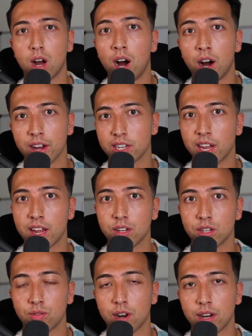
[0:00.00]
a higher
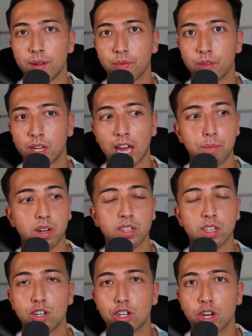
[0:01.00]
status already, okay? Because
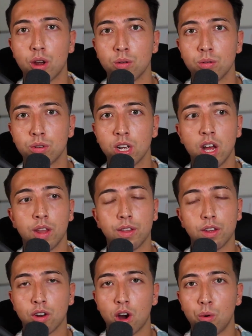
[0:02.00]
it shows
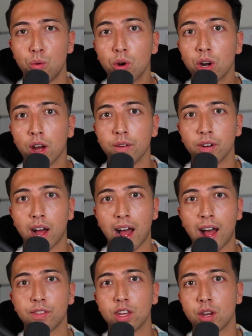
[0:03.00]
that you're not a walkover
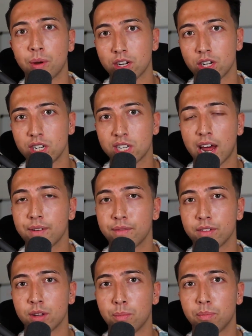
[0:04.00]
and that you actually stand
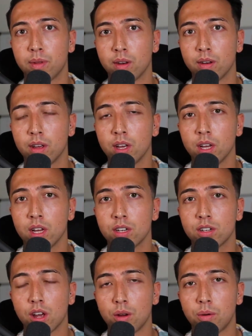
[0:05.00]
for something.
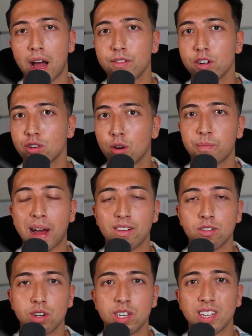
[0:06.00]
So having strong
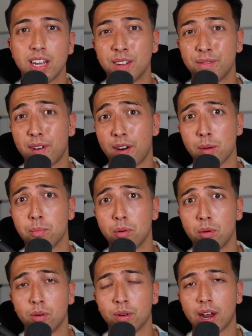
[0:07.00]
boundaries is very
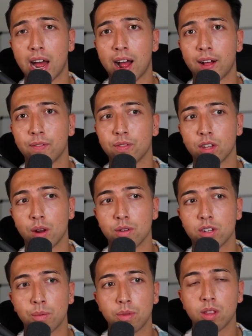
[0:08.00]
important. And, you know,
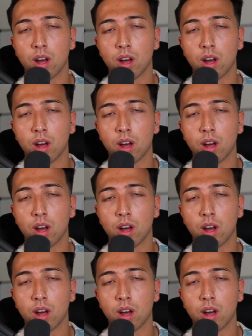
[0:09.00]
it's something